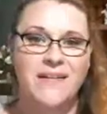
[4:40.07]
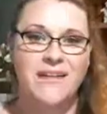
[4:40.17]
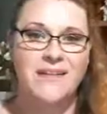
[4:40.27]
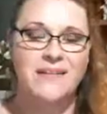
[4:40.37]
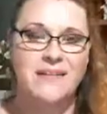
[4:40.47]

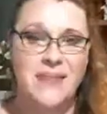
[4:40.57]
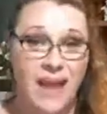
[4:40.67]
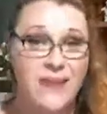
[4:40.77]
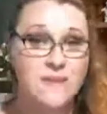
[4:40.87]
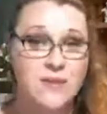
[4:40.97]
He's
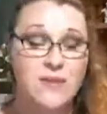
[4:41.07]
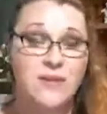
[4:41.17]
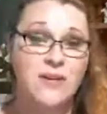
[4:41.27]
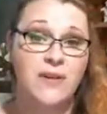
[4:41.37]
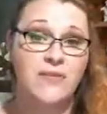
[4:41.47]
head of
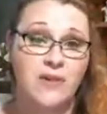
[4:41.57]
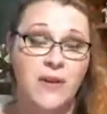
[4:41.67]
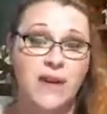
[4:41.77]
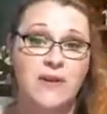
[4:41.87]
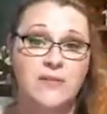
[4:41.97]
security for
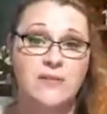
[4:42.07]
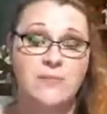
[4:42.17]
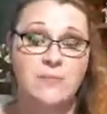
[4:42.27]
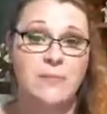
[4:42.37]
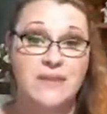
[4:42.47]
Gregor's
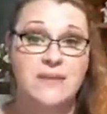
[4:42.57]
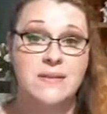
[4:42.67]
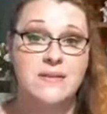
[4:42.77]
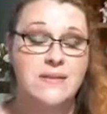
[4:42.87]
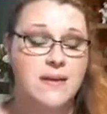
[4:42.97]

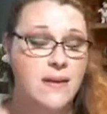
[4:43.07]
business.